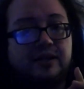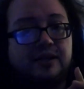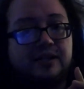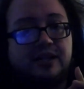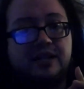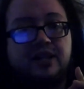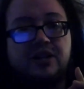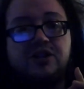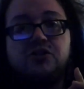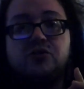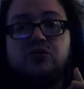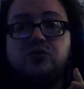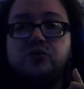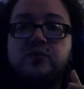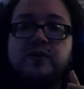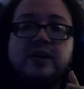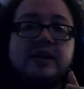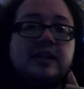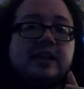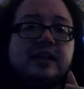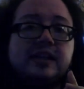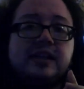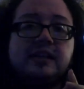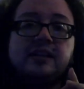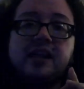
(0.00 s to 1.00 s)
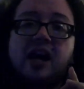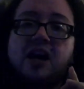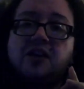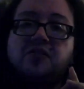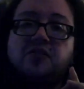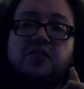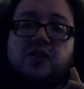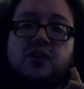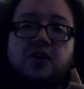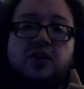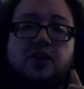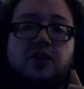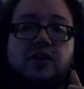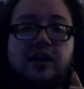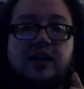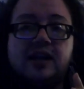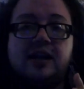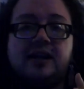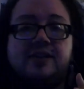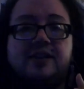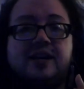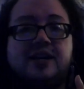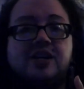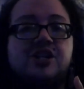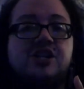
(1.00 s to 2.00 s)
didn't really love her,
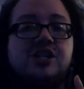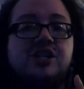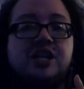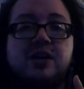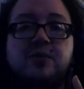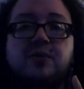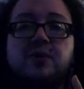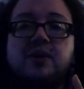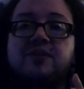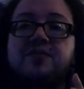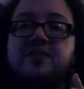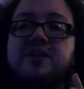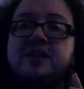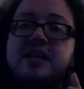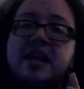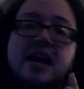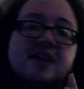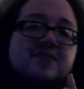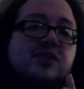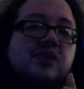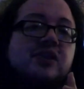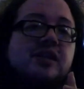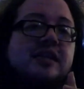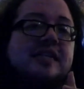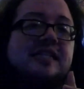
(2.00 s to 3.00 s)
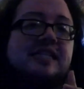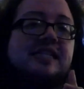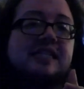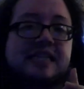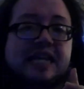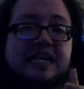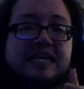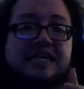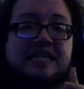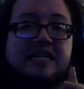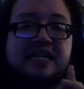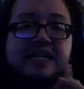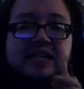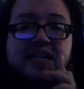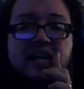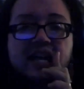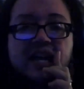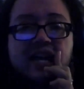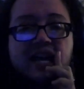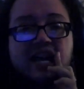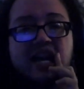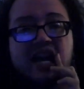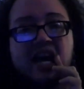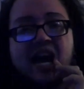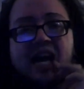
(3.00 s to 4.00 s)
then she would have never consented.
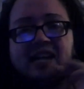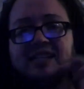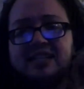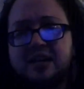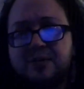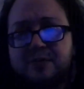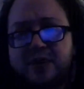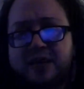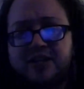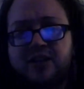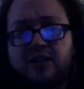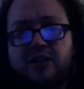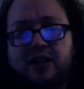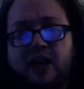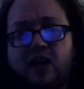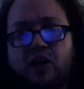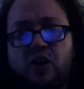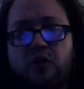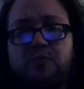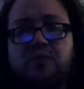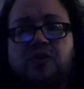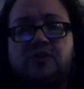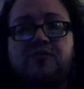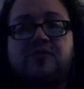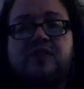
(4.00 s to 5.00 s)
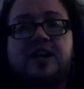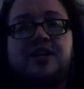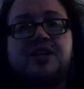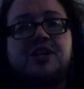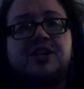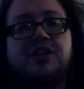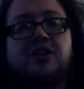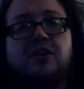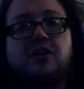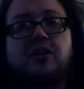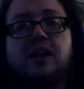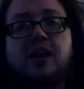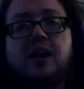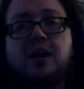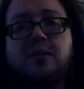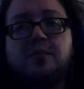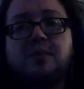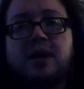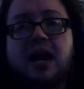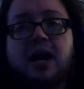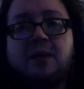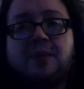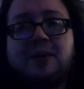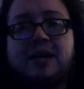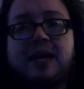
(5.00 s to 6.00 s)
As a mental health professional,
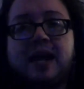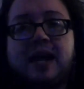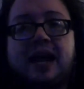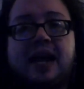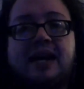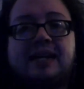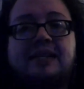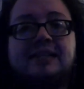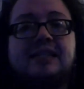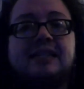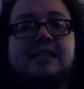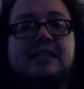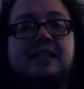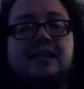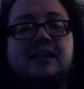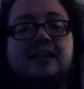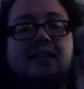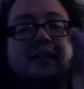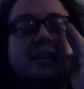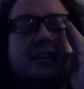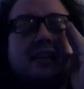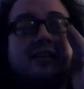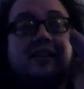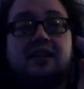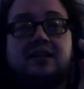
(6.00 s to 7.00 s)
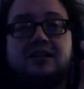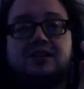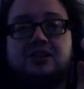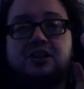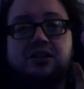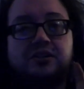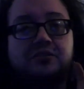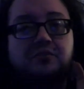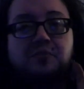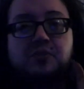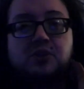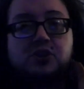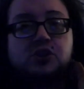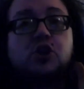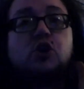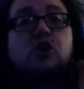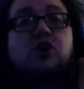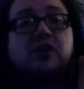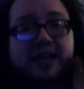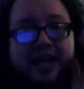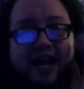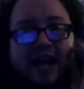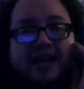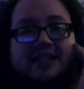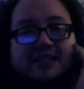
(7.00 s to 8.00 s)
Poppy
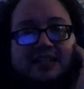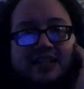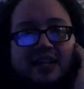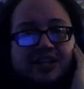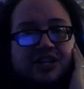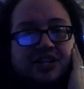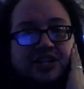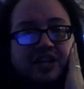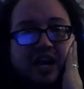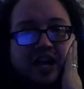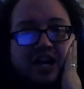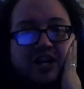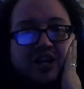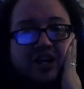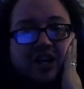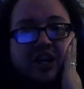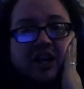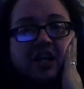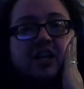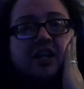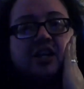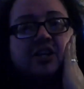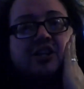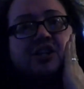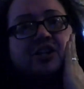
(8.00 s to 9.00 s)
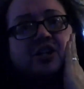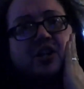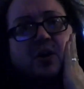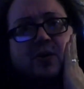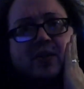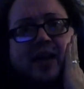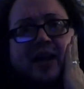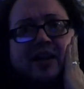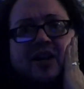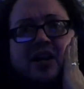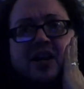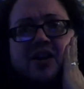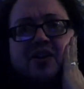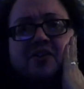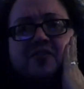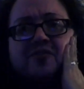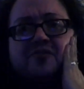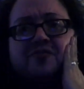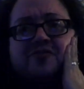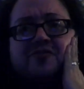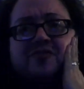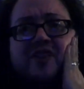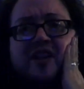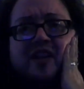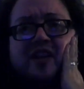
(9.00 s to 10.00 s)
certainly has the education to know that
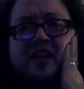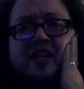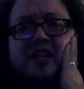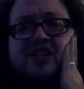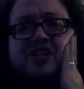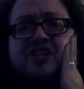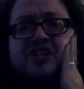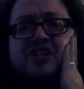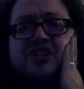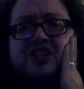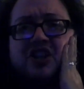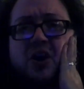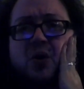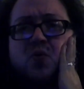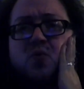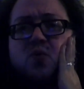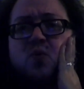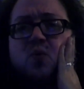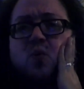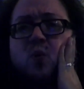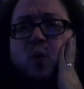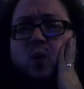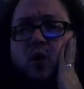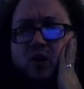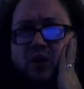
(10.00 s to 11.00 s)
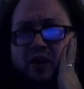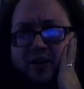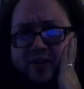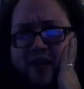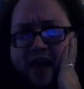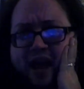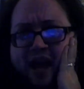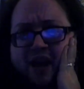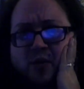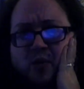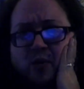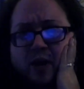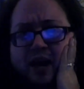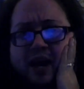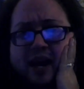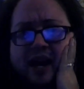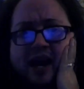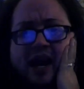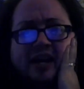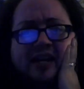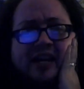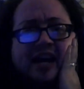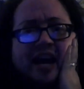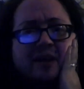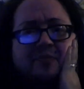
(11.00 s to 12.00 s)
feelings don't work that way
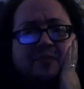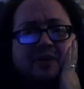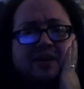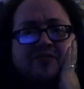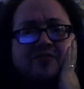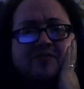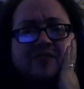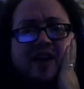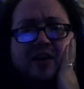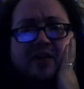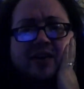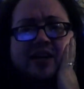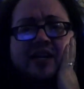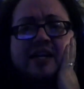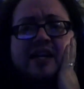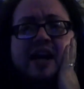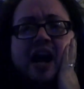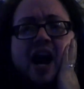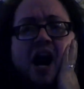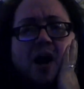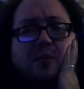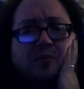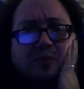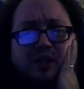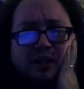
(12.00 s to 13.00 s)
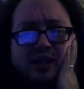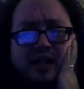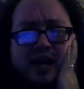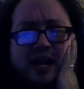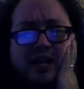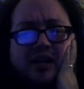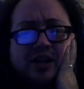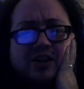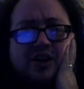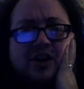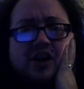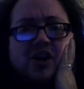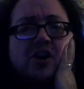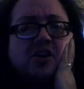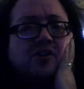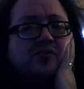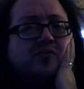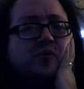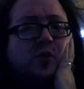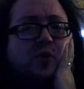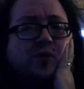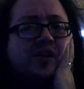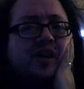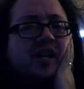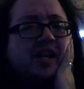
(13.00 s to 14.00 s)
and can be very complicated
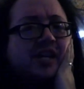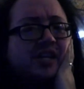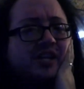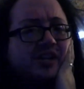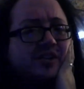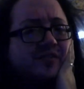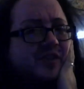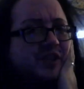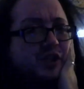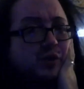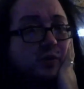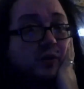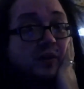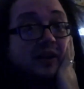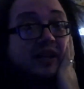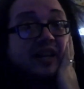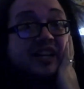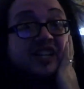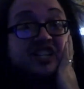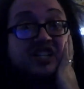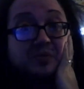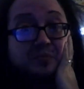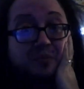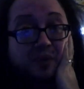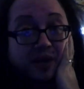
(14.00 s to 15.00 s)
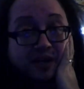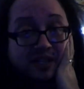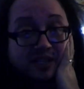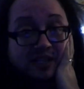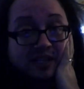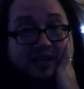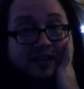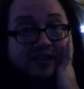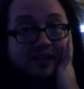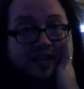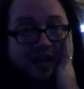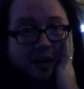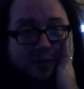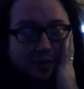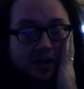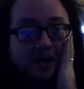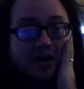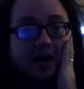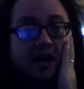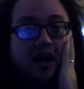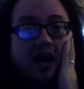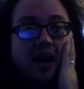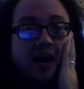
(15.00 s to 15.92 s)
for the individual expressing them.